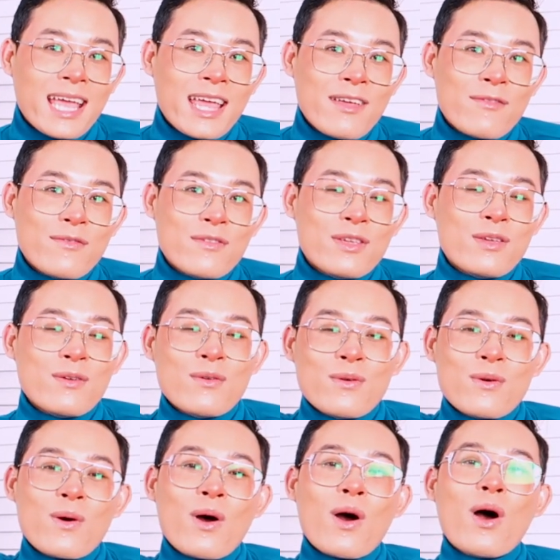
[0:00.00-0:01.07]
if
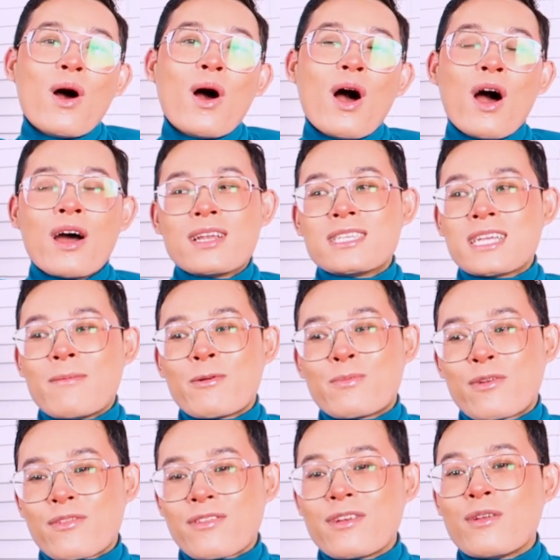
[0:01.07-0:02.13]
you are the type of
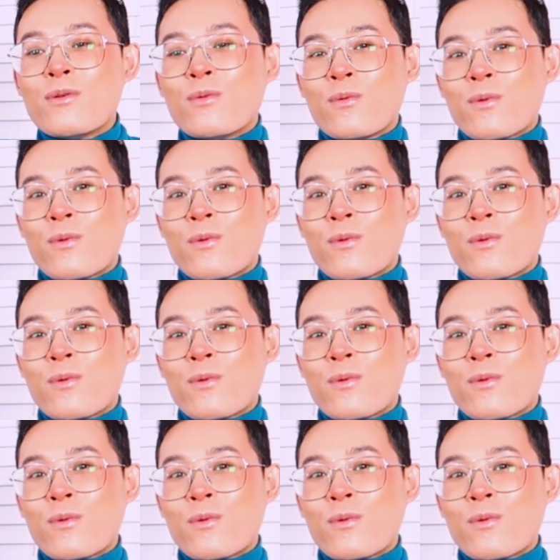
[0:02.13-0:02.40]
person who